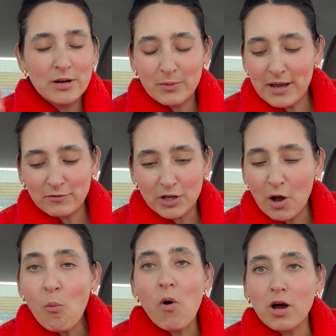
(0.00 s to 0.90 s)
We have to
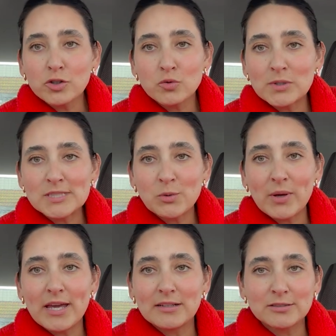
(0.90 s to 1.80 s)
come wash once a
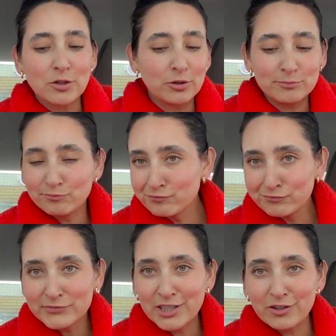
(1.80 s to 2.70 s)
week, so
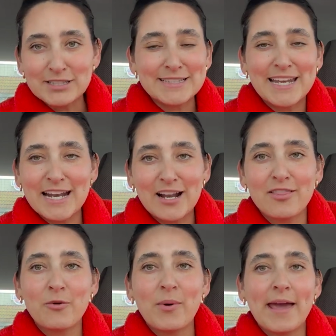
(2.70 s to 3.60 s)
you know, just get it out of
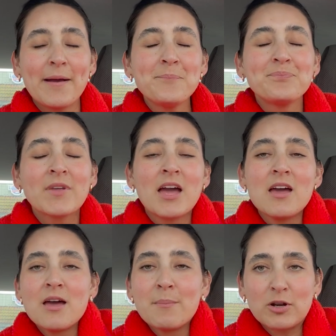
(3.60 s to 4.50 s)
the way.
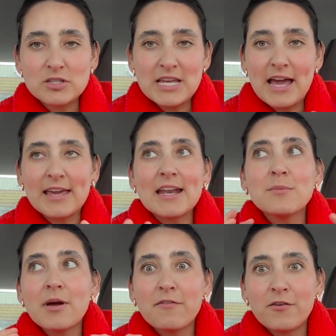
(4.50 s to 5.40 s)
Pero sí, I get
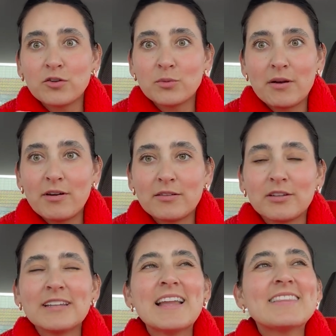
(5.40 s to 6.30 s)
in my feels whenever I,
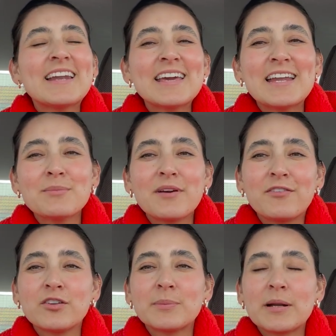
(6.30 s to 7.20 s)
not that I get in my
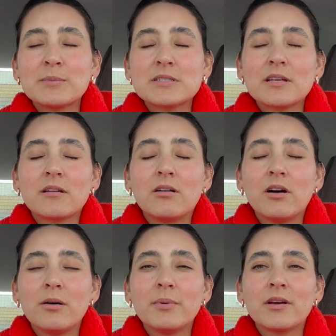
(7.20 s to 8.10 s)
feels, but I'm just like,
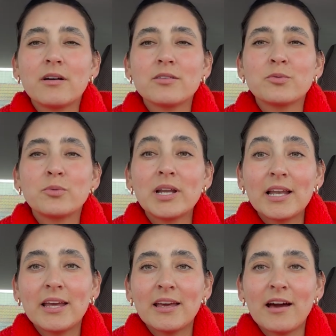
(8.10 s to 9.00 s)
oh my gosh,
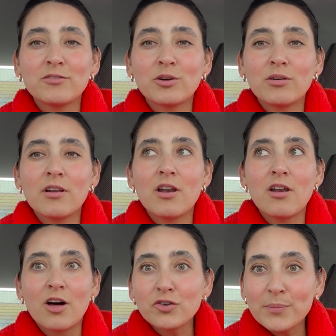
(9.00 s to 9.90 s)
really? I have to go to the
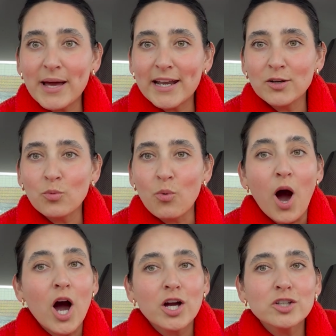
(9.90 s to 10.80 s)
laundromat and
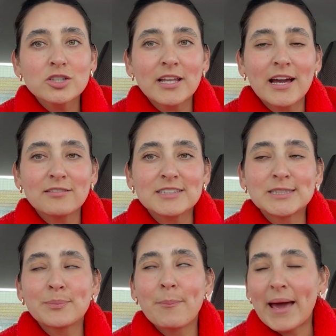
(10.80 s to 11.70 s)
wash? Like, I have to
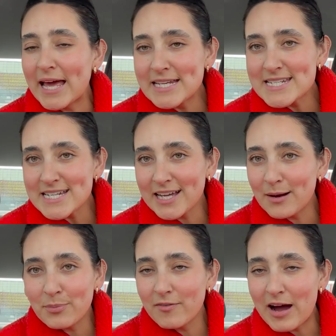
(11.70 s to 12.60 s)
spend a
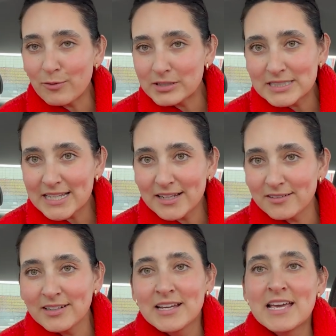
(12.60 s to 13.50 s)
couple of hours there.